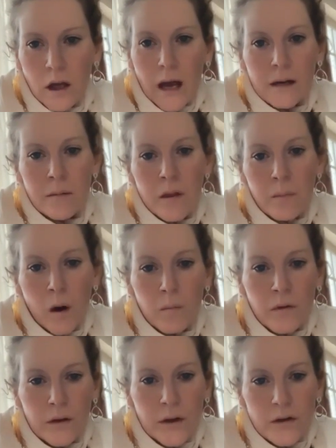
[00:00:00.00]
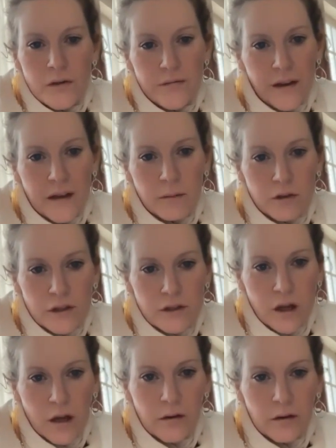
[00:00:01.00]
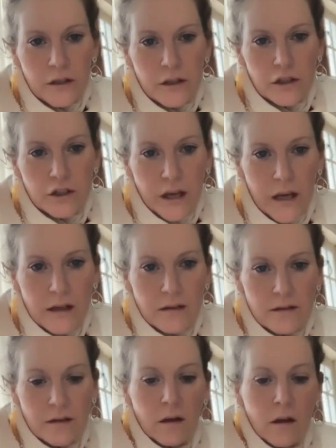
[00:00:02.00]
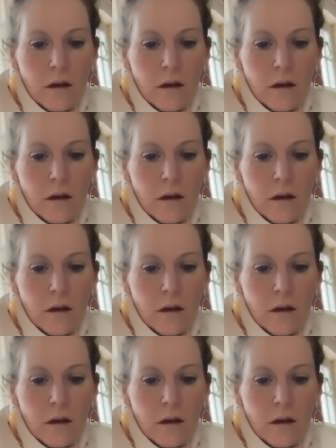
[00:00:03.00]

and i'm at the bottom of the news feed which is totally shit